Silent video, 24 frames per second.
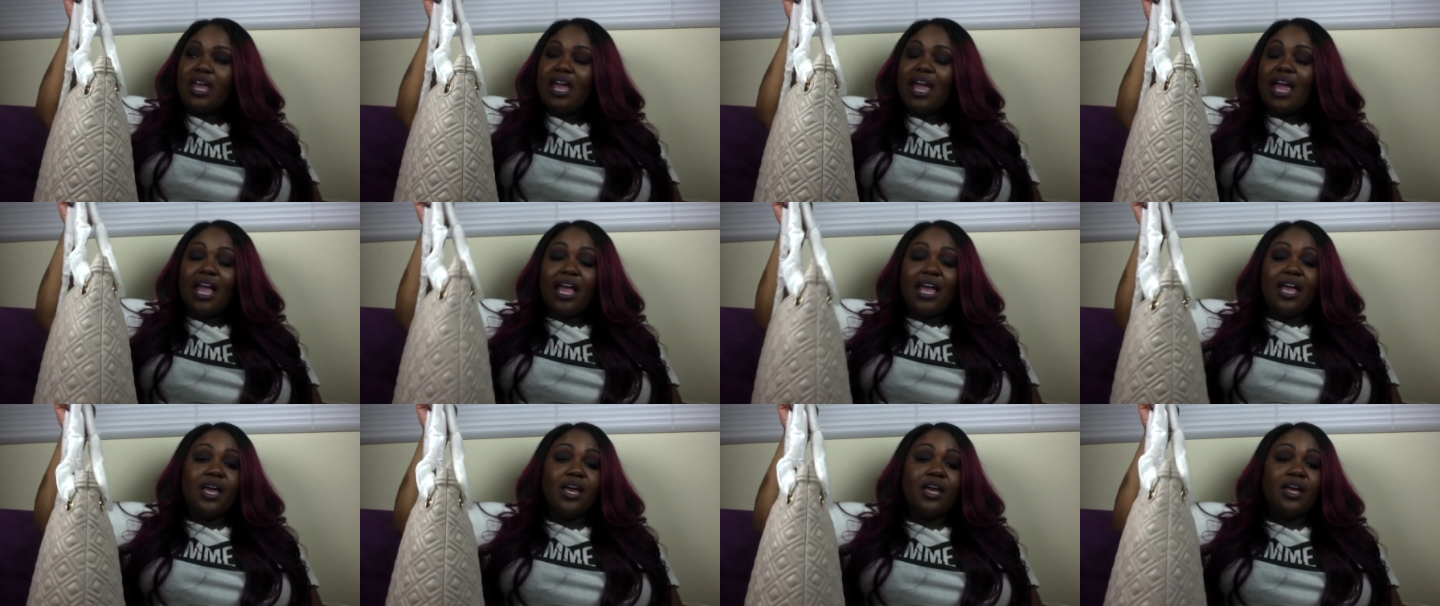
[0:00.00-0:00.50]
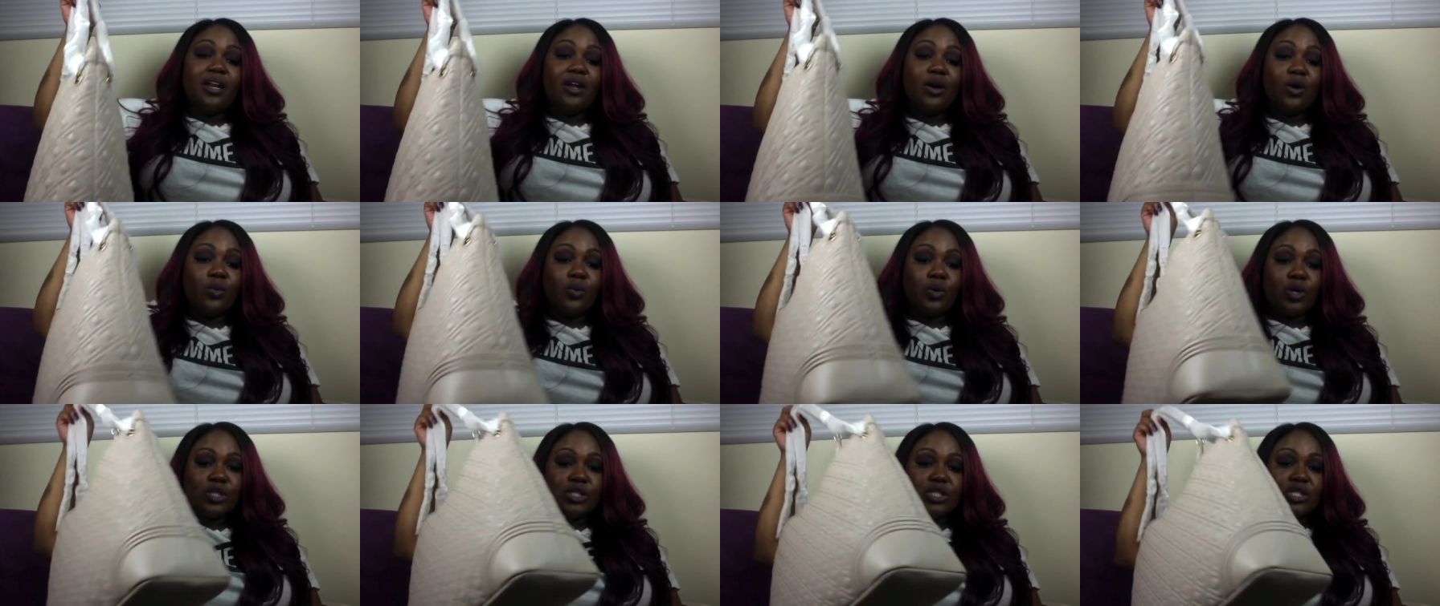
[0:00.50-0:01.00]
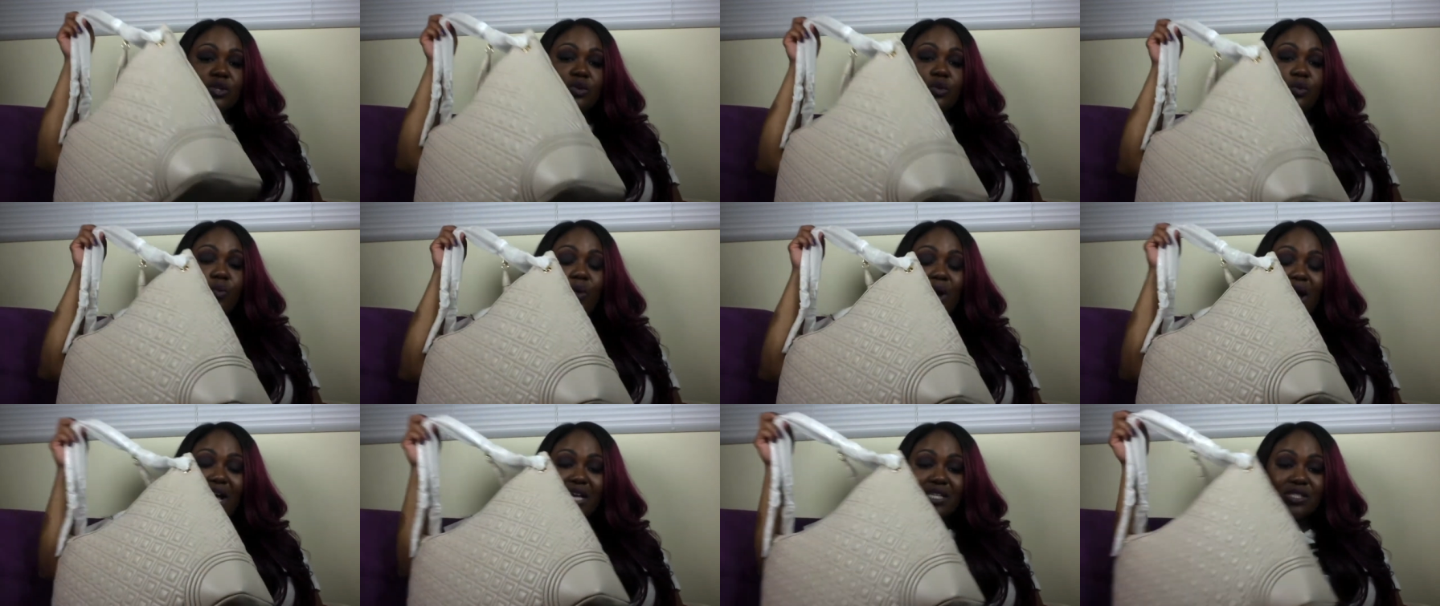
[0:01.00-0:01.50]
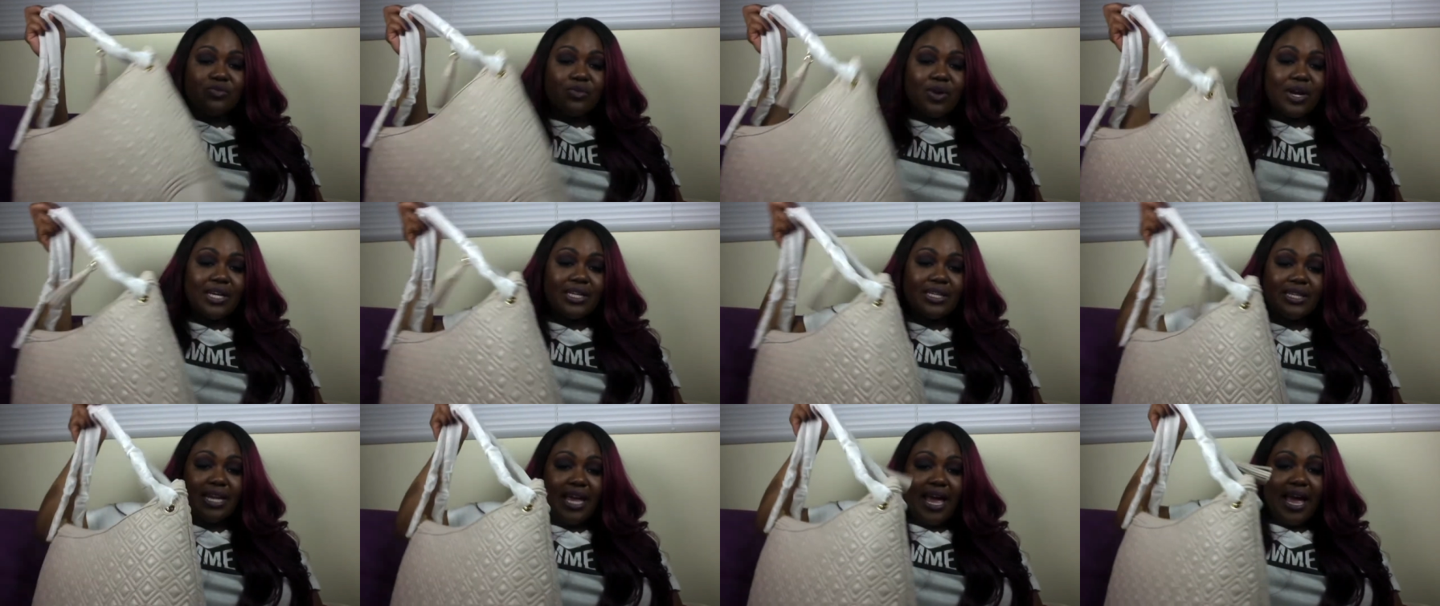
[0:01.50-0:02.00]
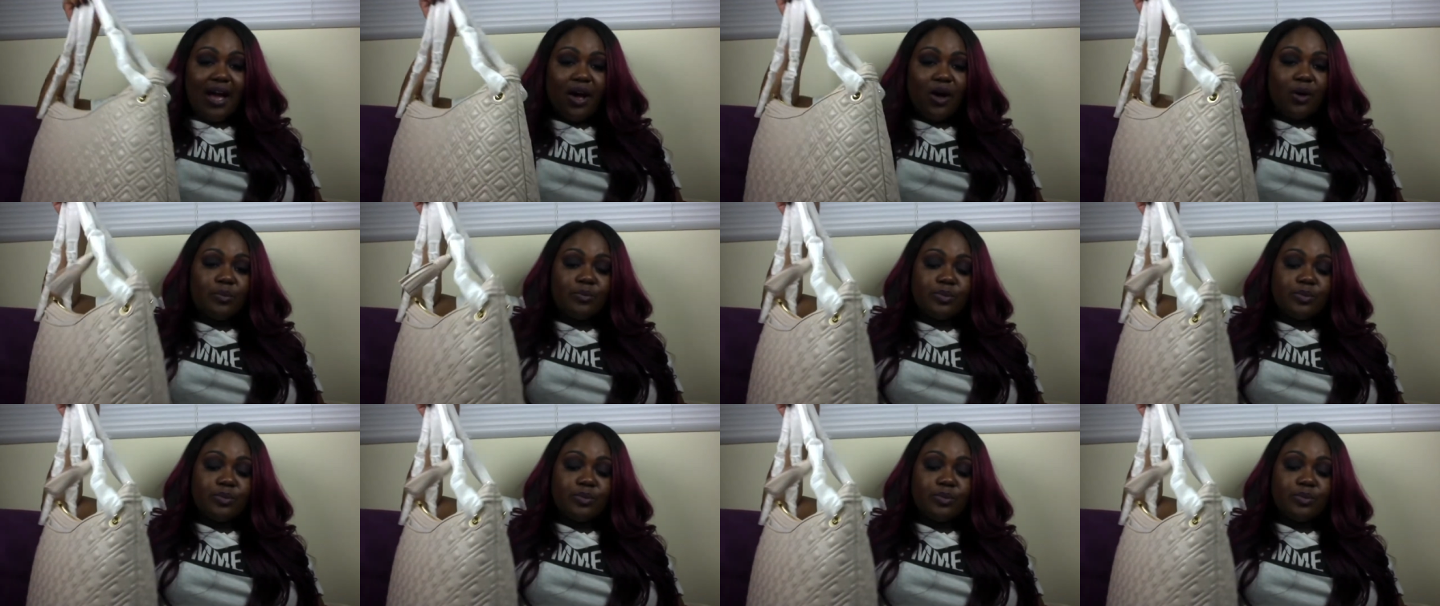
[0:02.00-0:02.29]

and a word to the wise right now,